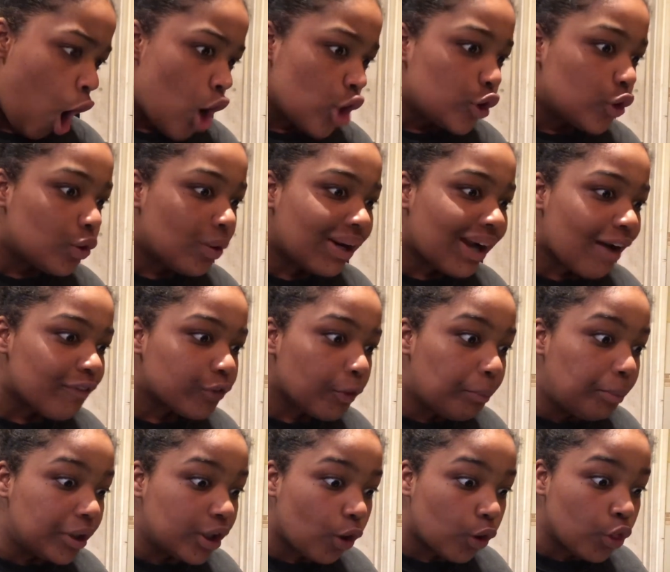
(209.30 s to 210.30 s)
You don't have to
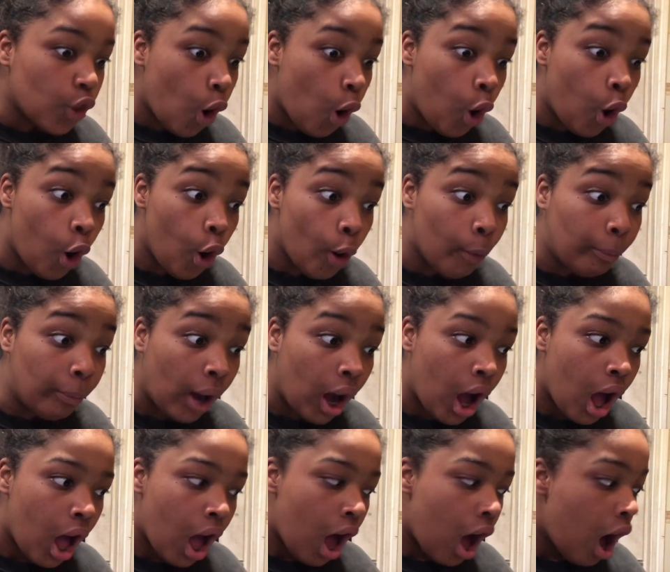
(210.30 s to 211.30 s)
put it on the hob.
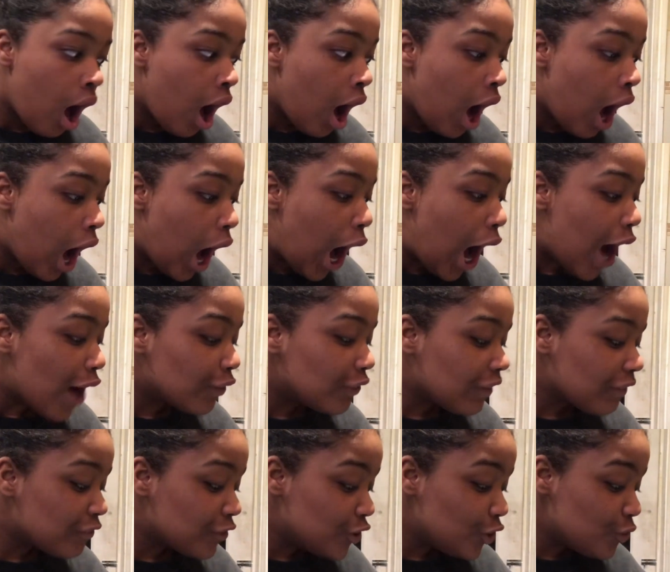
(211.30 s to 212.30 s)
I don't
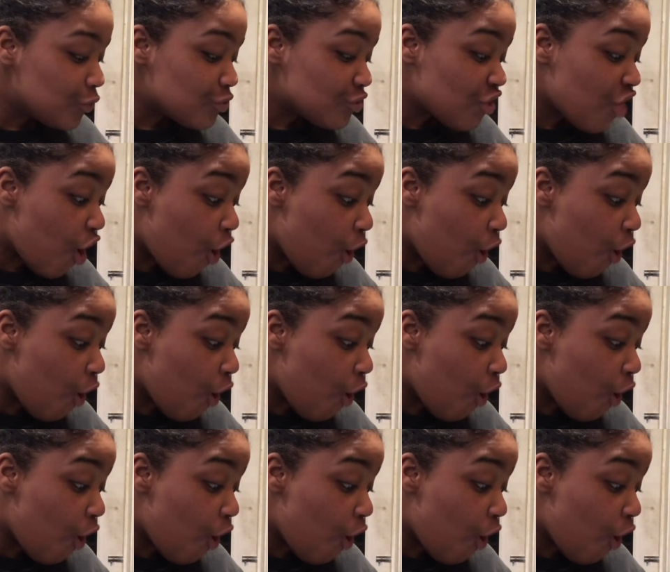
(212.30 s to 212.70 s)
have to use the